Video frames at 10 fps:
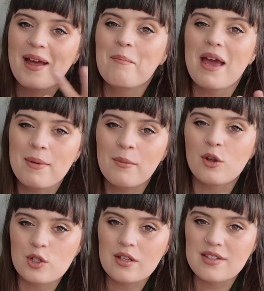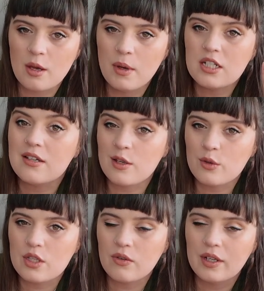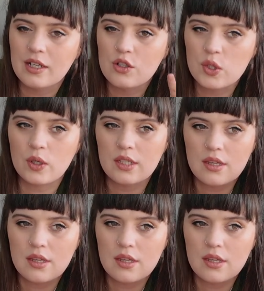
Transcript: Like maybe I'm not doing so much because I also really enjoyed